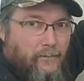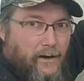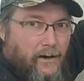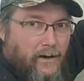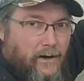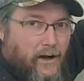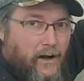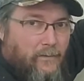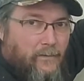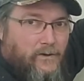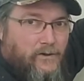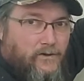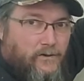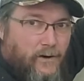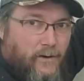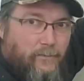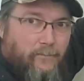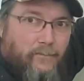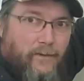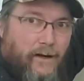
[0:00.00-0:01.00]
common
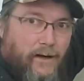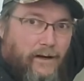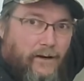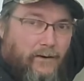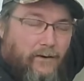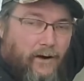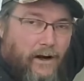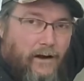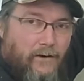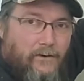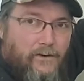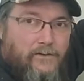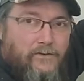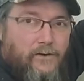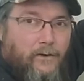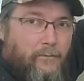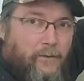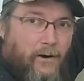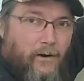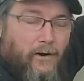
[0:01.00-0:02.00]
strip. My ground is
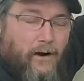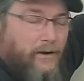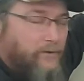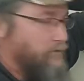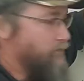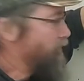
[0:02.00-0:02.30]
on my ground